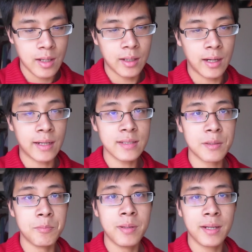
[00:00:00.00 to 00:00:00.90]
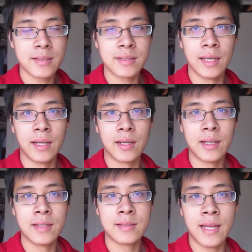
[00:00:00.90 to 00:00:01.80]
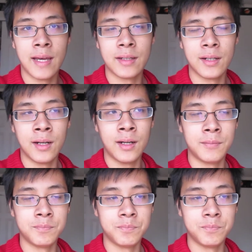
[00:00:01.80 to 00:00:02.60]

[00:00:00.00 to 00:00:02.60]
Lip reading: I guess the biggest thing is that a